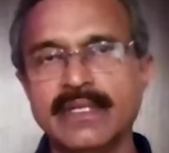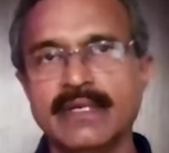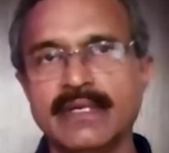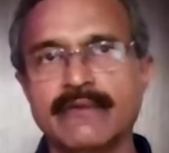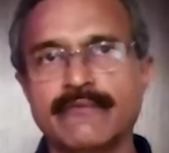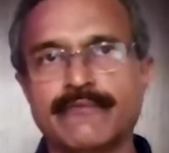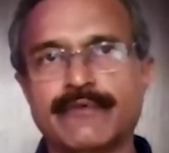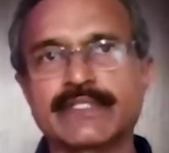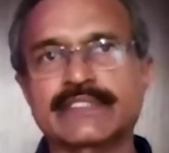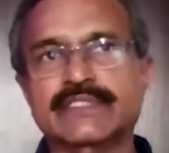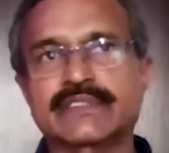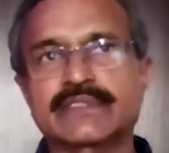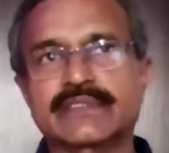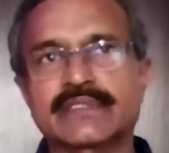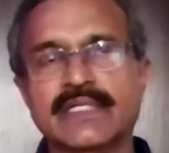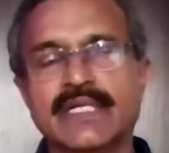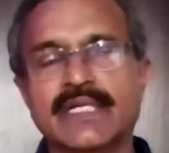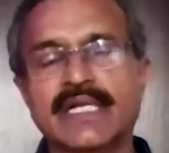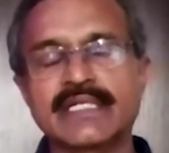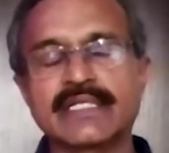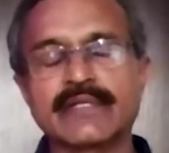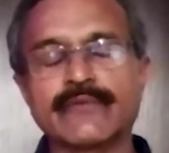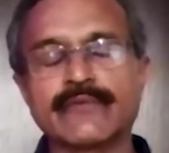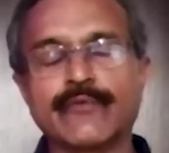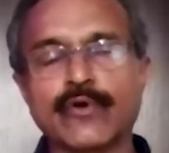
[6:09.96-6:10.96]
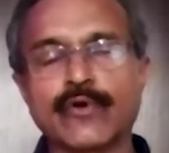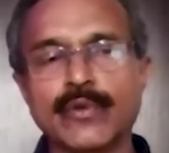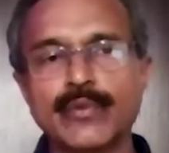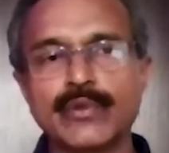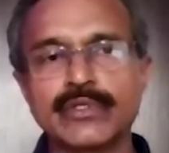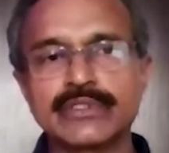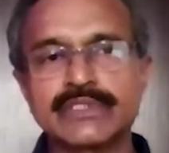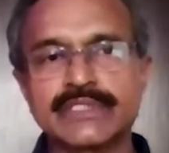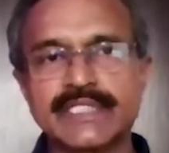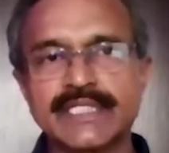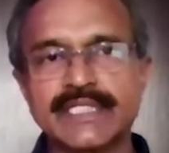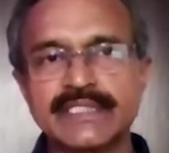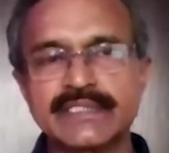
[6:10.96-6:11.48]
First and the
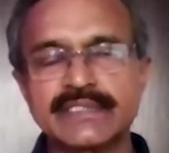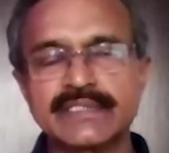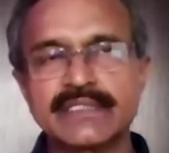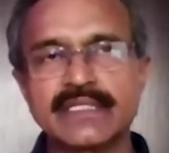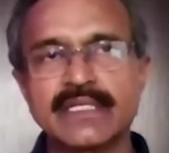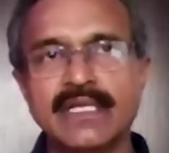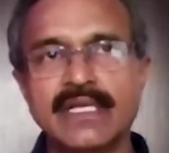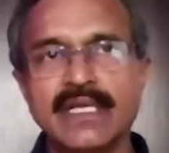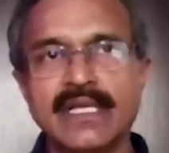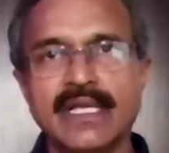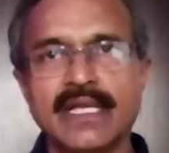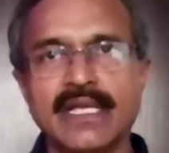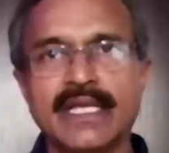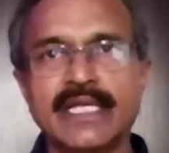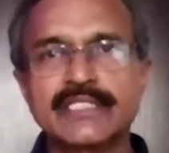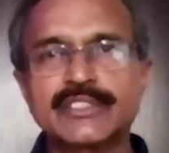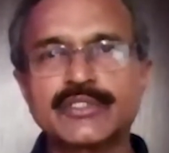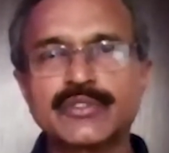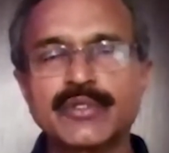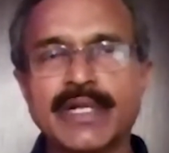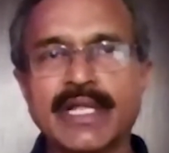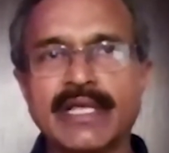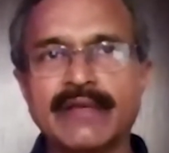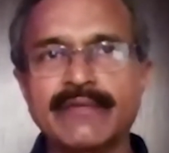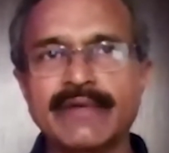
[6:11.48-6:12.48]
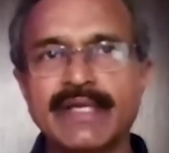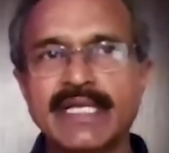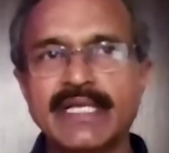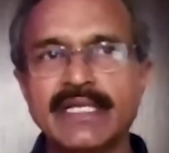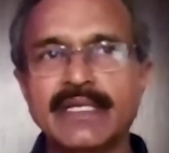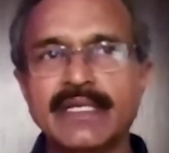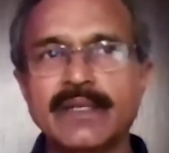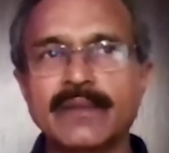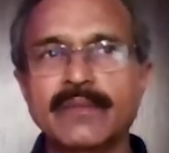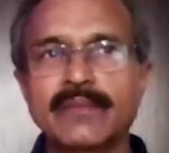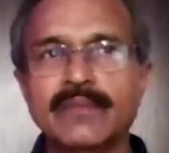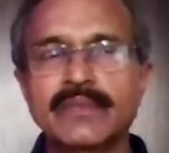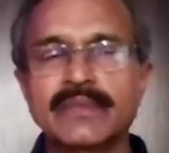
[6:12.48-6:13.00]
foremost is we should have
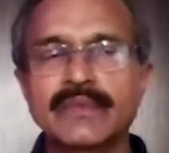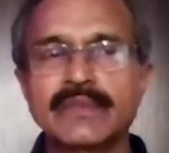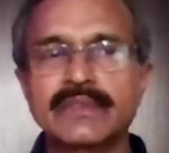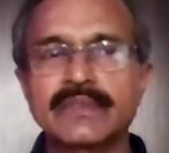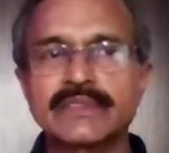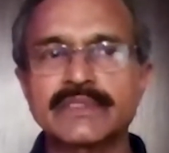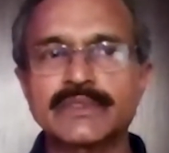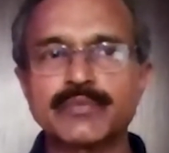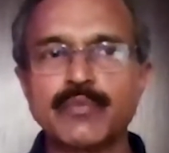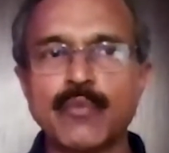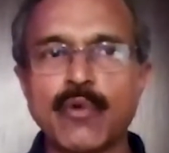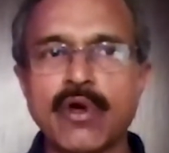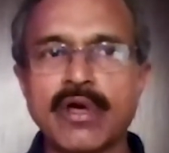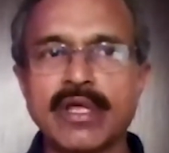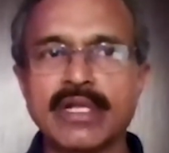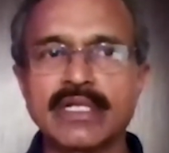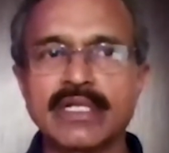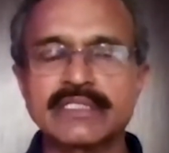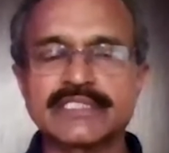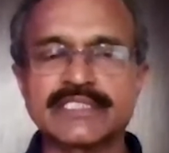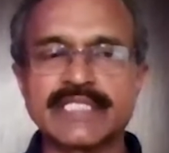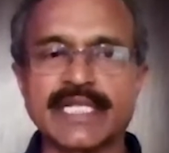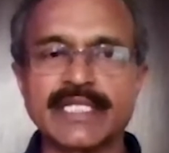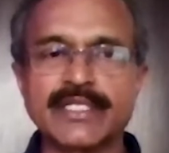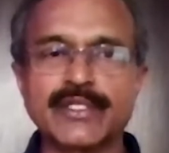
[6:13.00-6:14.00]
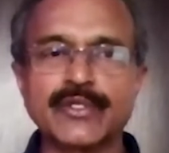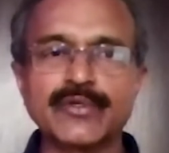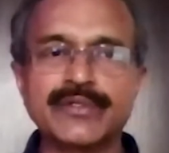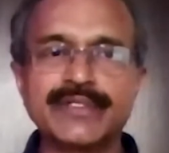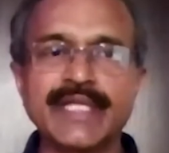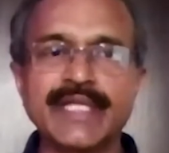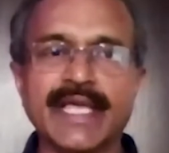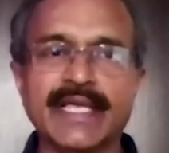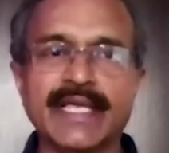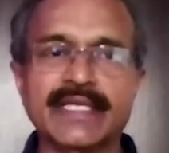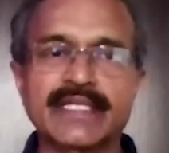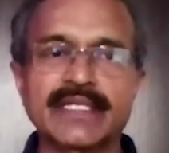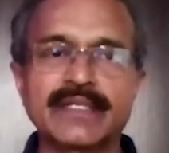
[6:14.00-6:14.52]
a small circuit
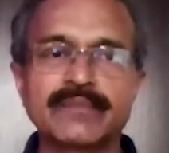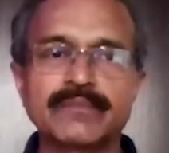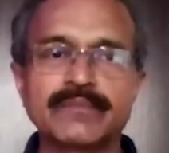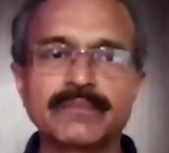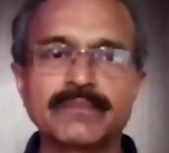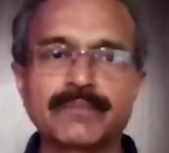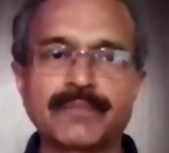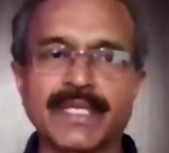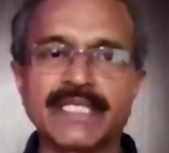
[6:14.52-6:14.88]
diagram